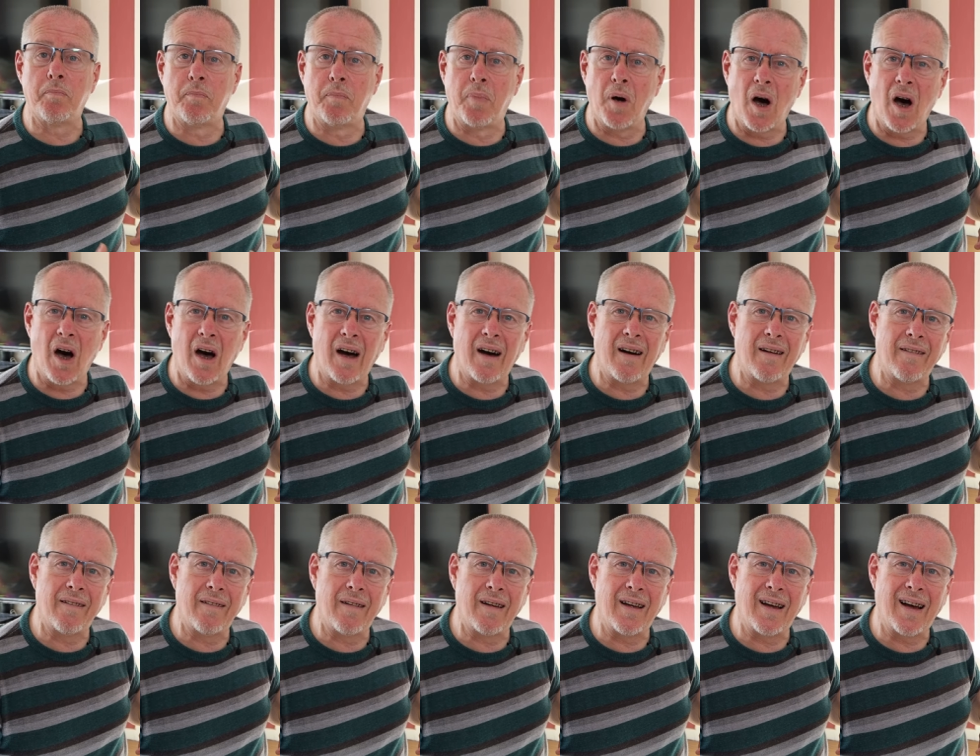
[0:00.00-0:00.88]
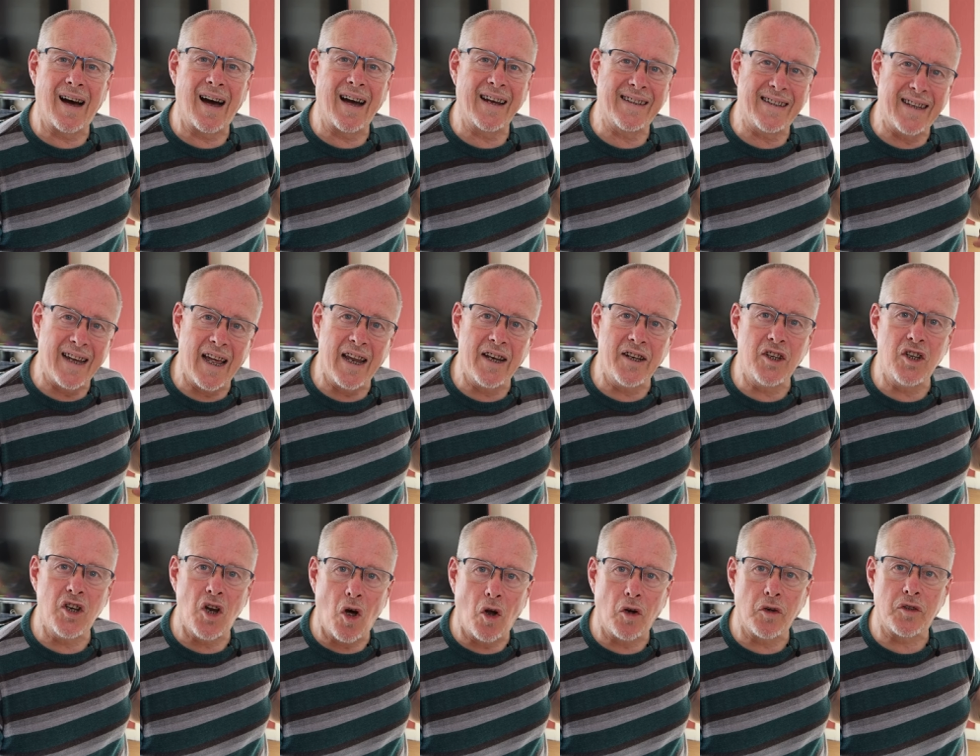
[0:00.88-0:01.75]
but I
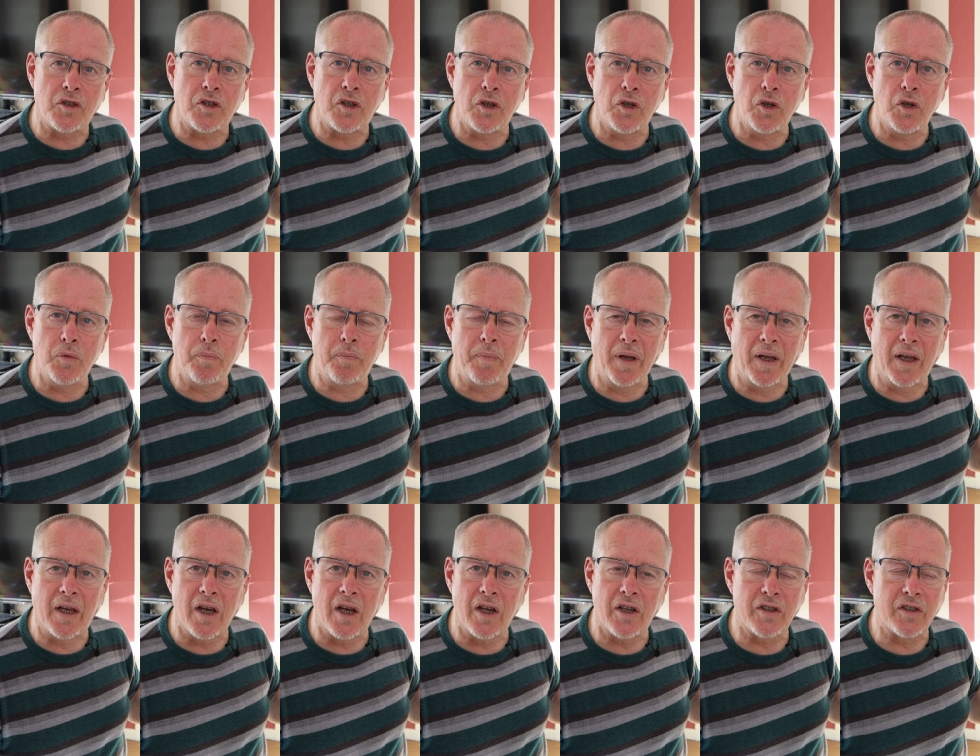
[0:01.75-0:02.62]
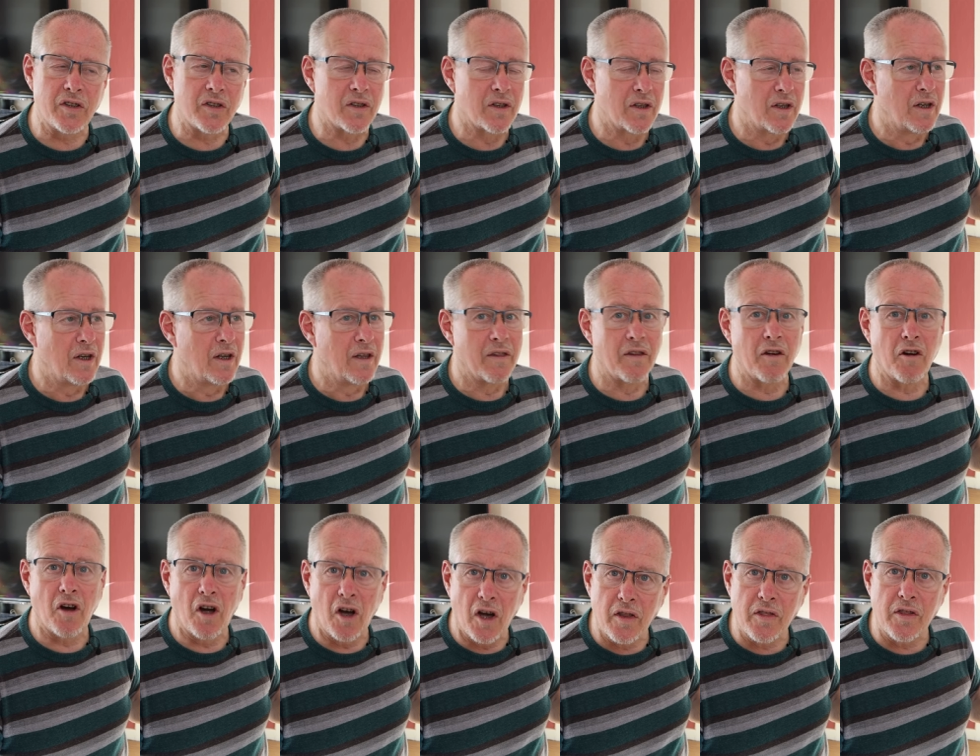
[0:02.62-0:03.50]
tend not to because
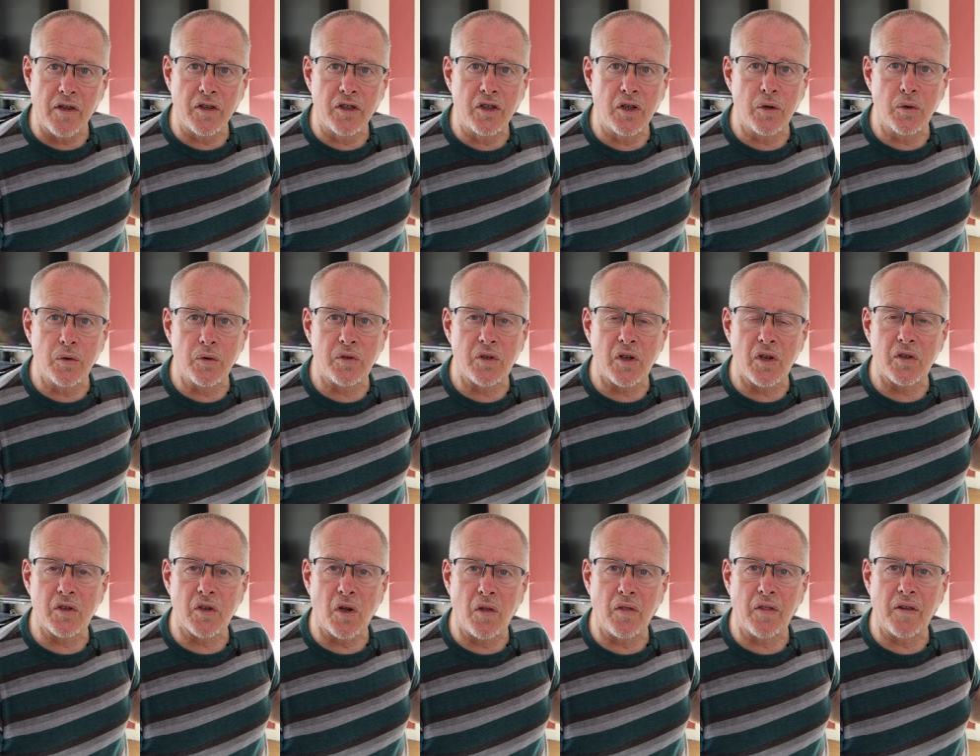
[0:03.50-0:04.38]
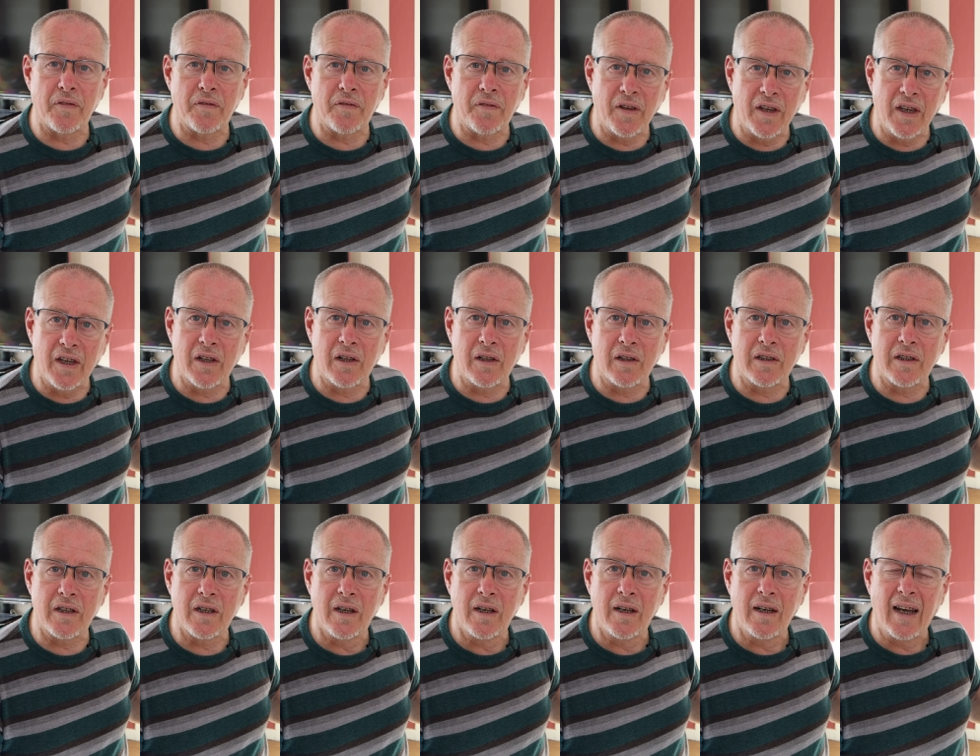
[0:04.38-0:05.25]
there are other users on the
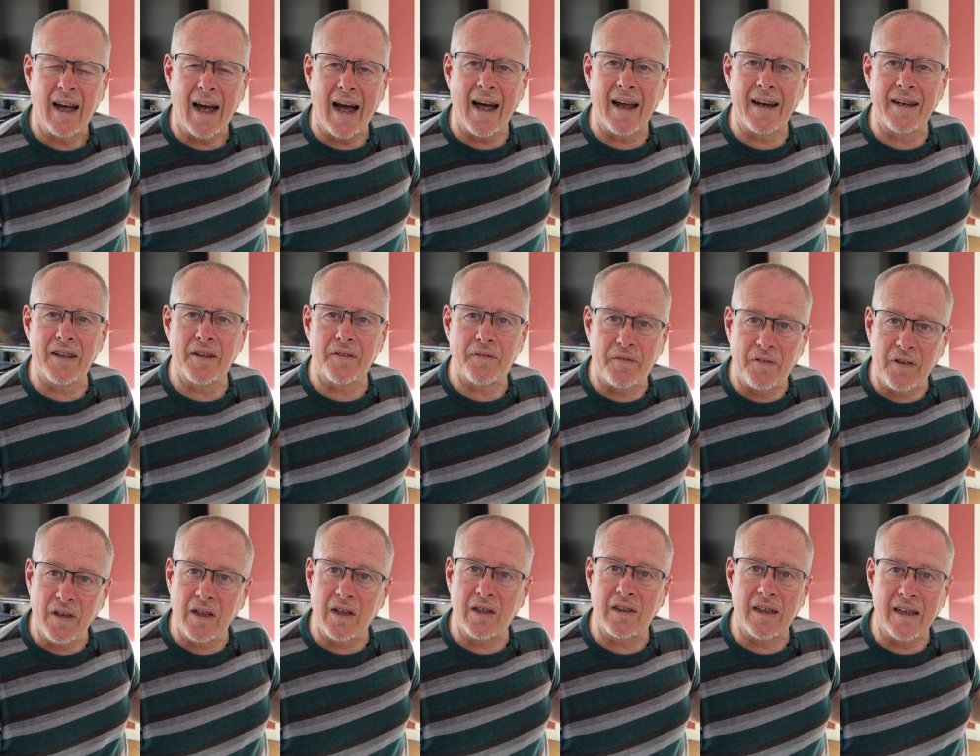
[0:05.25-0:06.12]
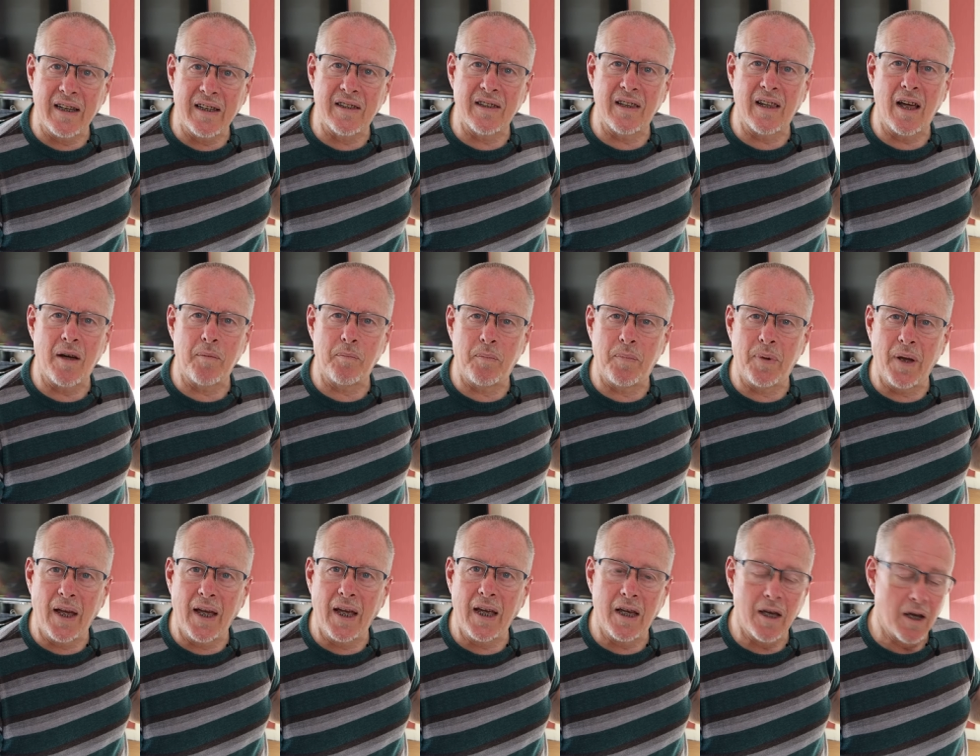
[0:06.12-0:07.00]
field and the field isn't that
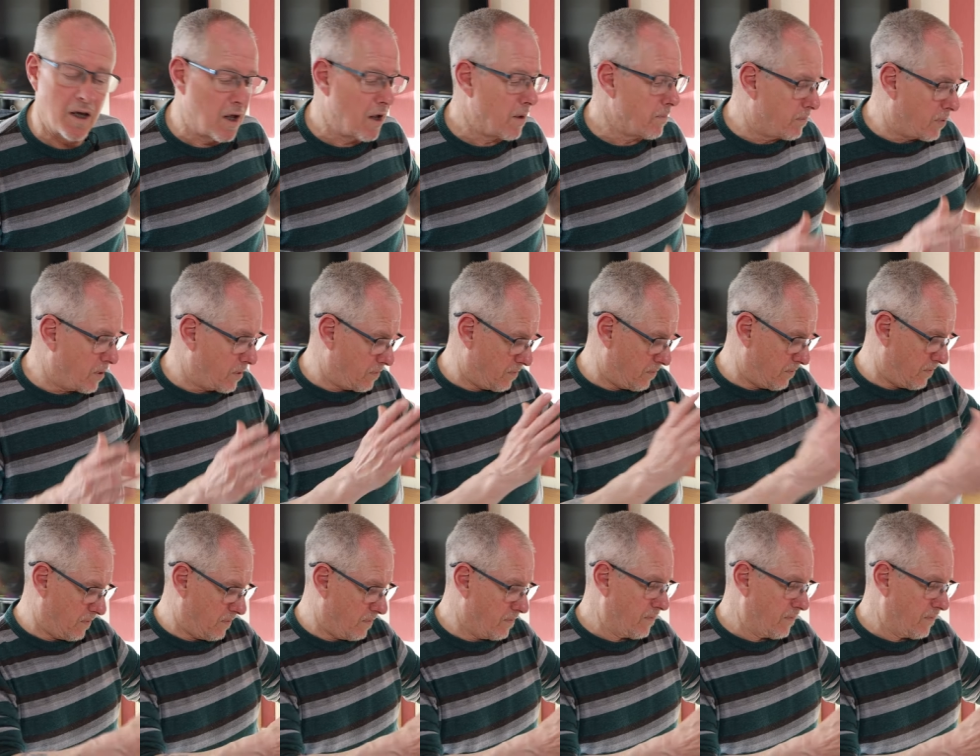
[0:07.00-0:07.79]
big. But